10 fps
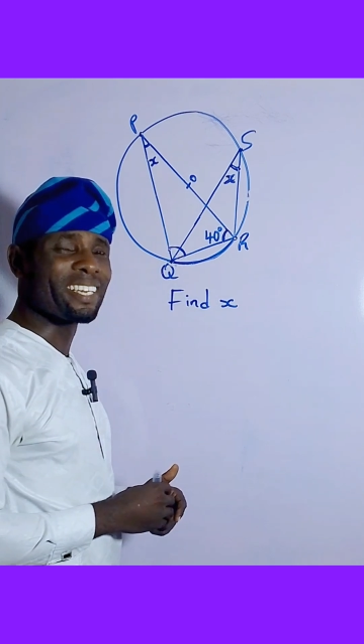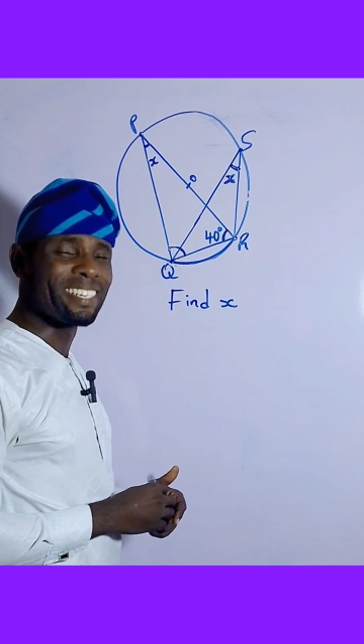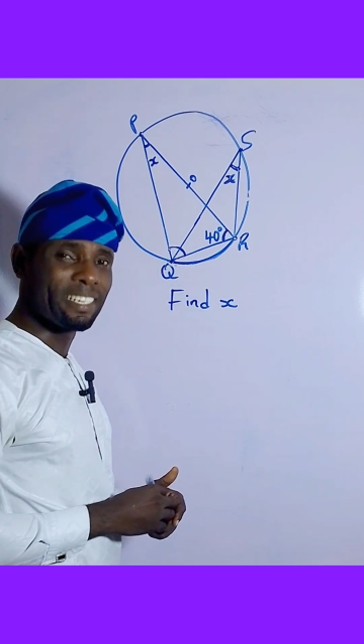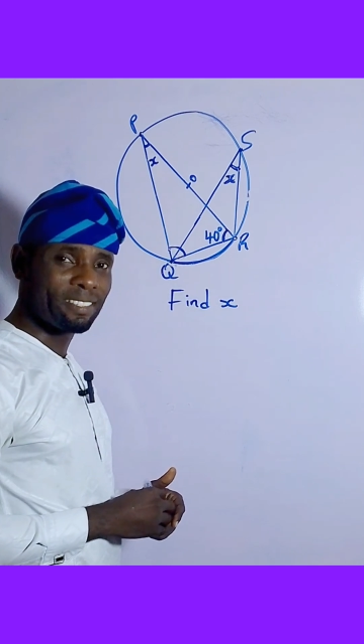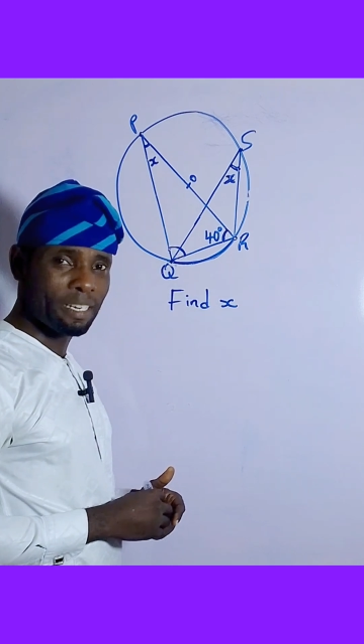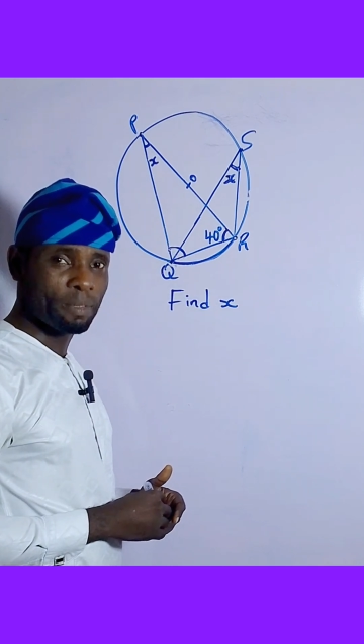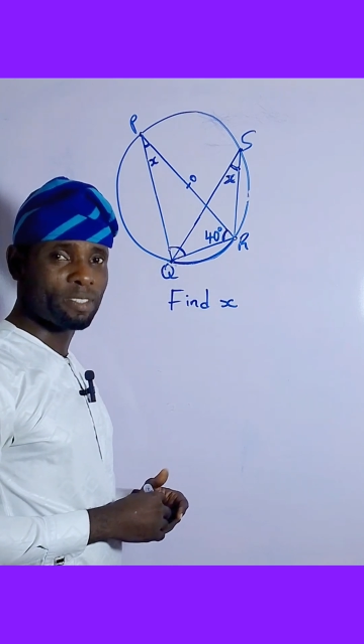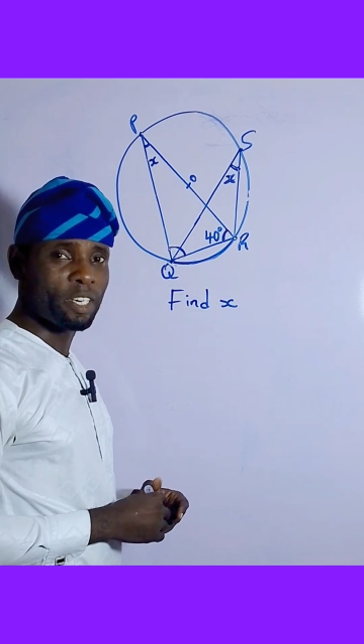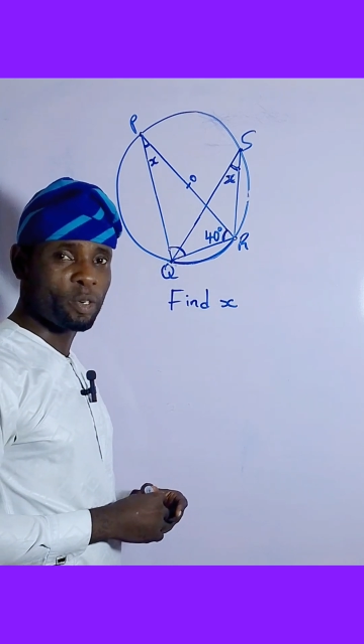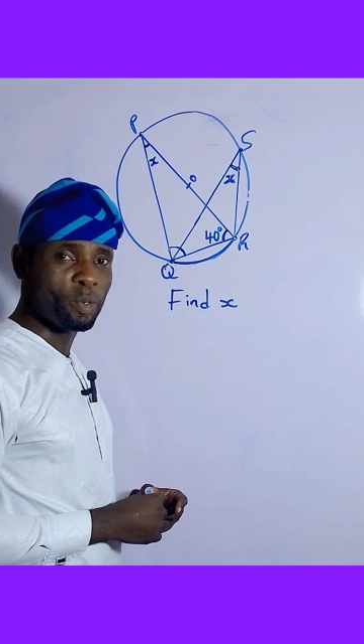in a
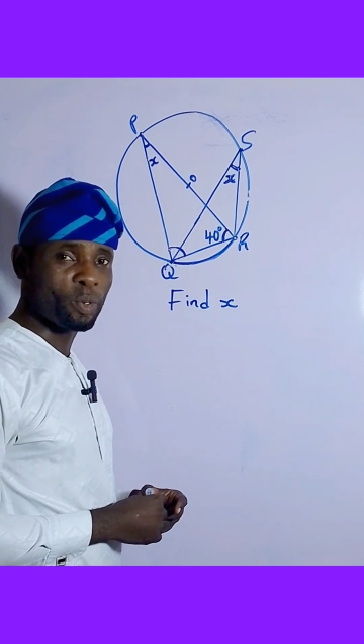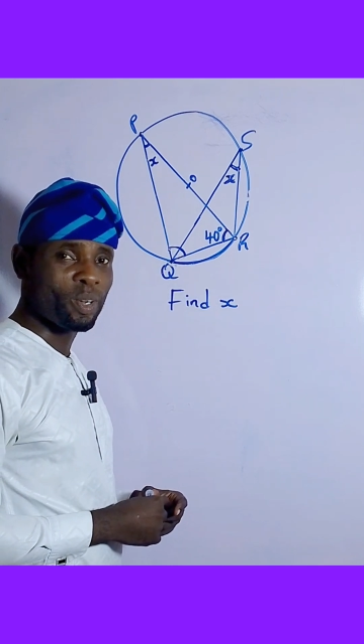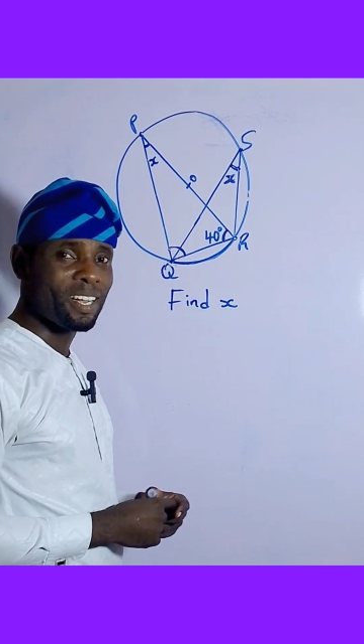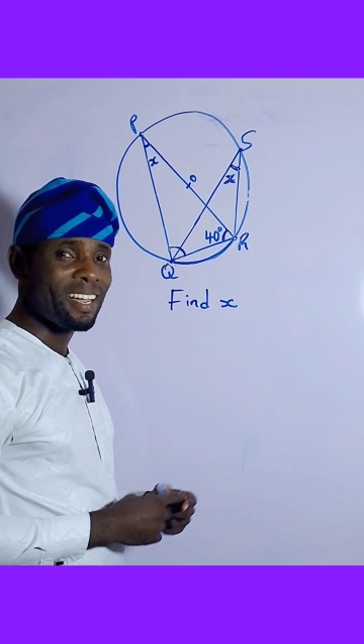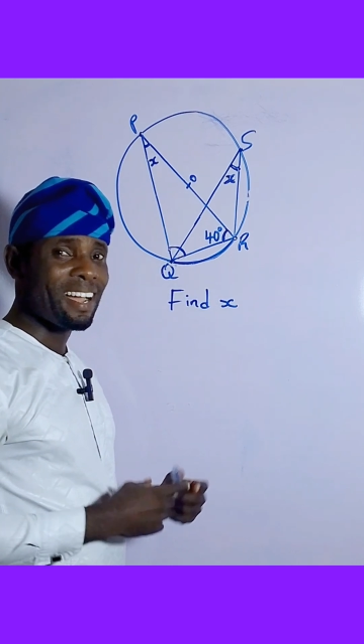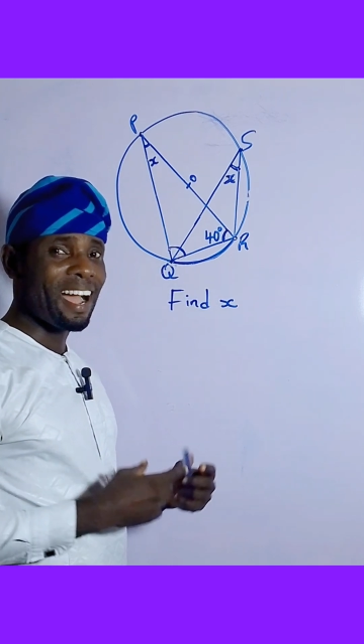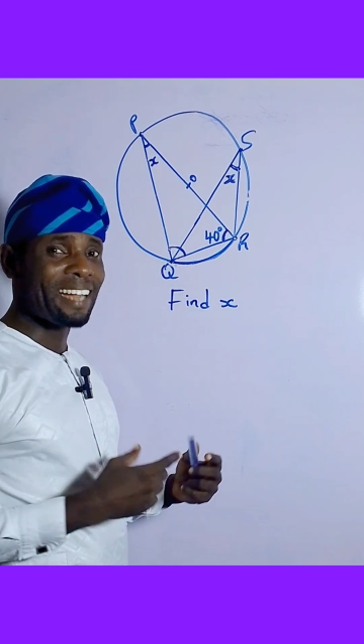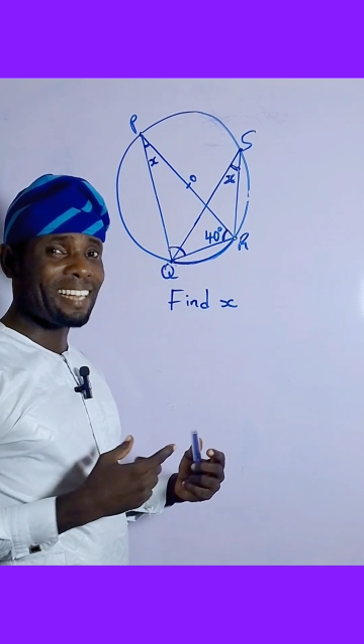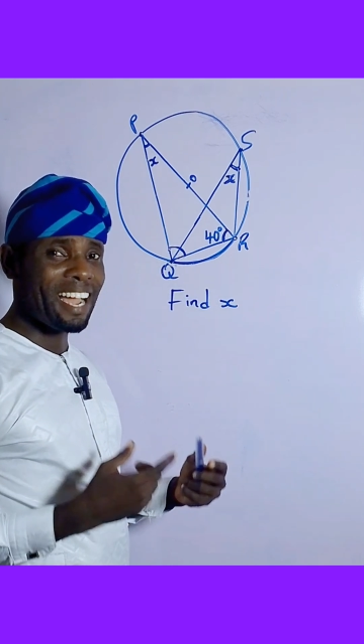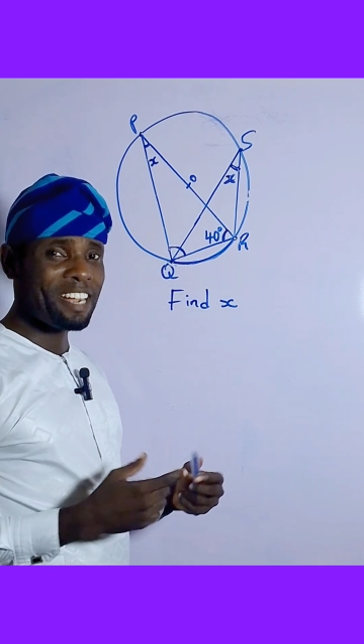semicircle.
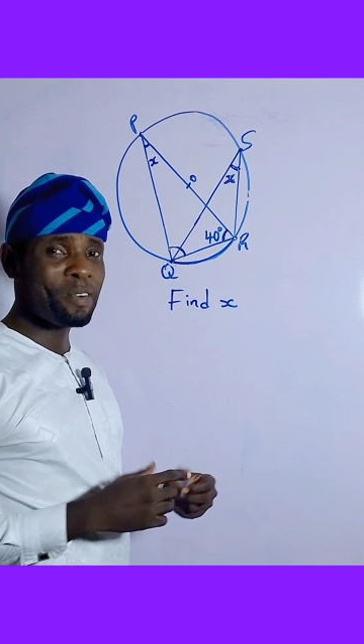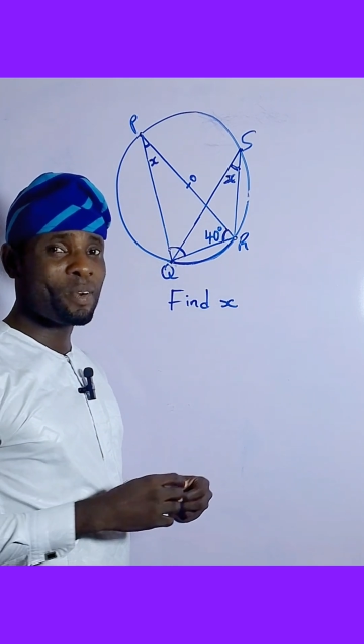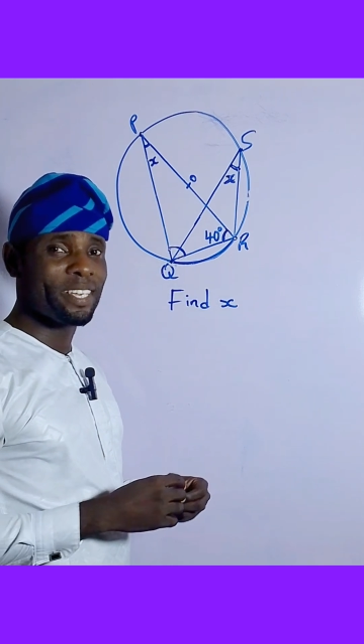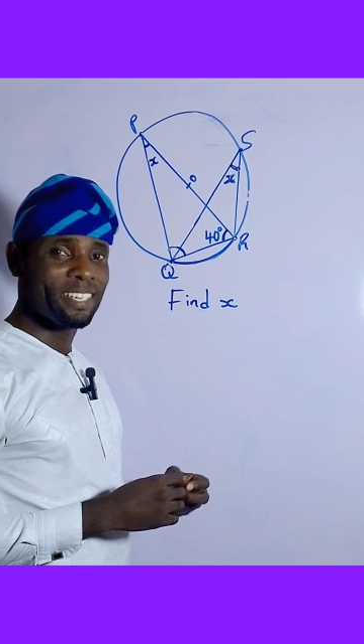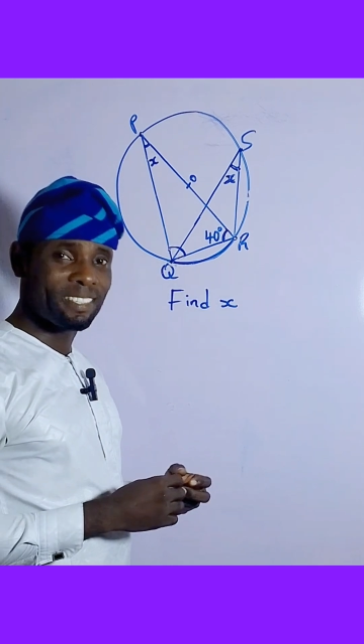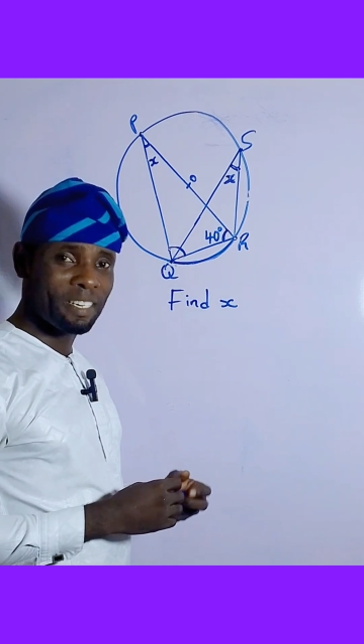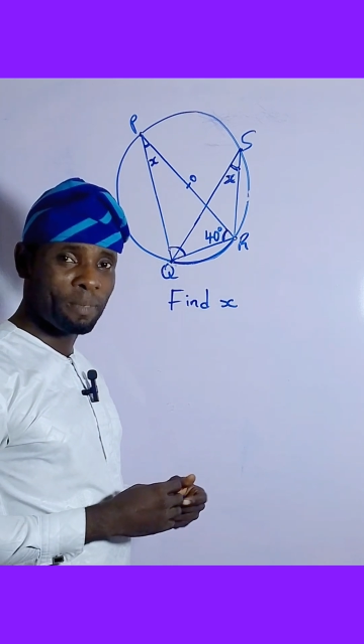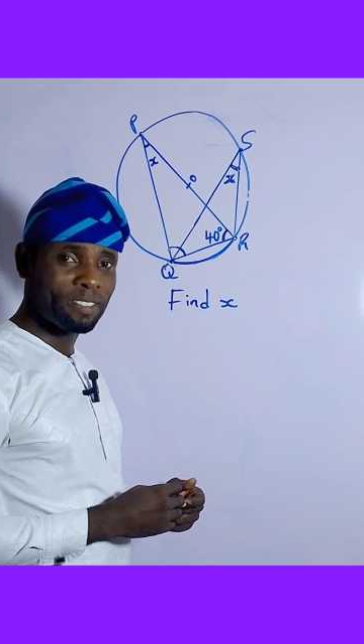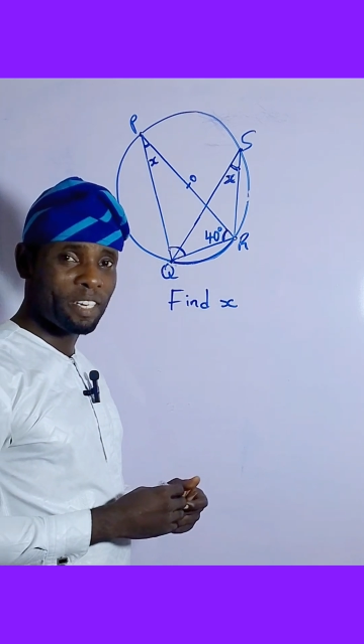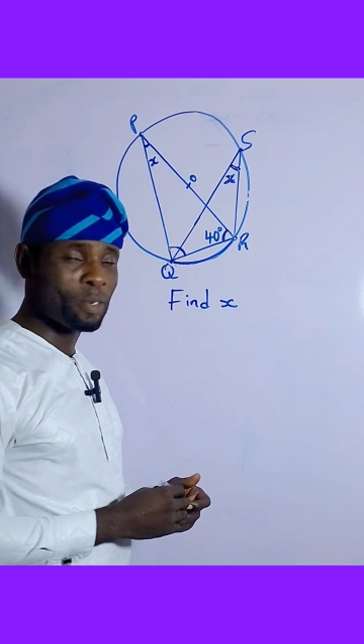An angle in a
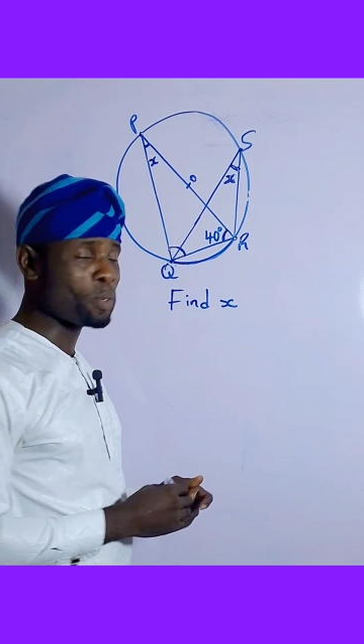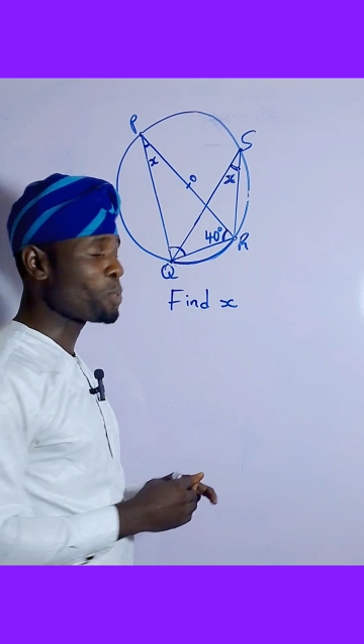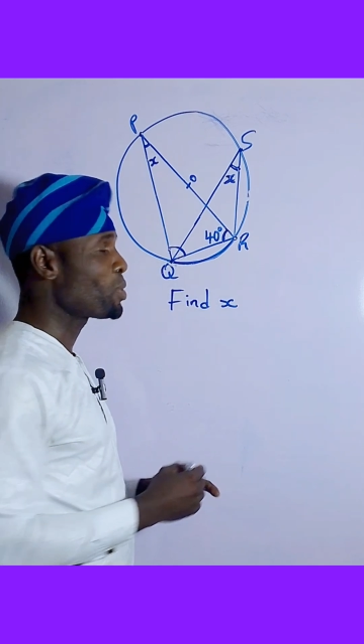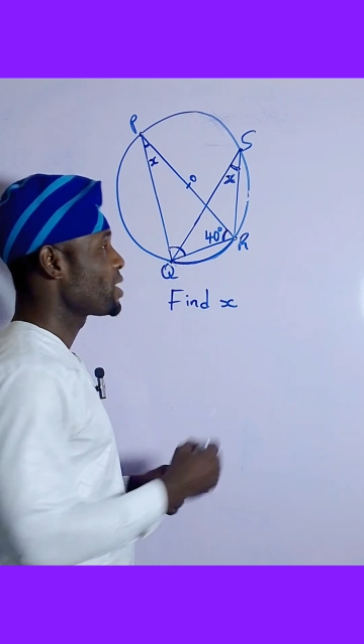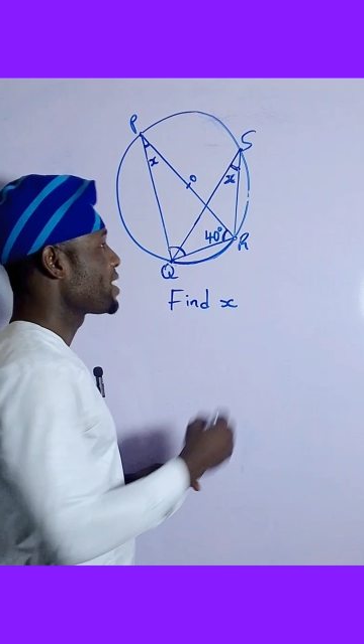semicircle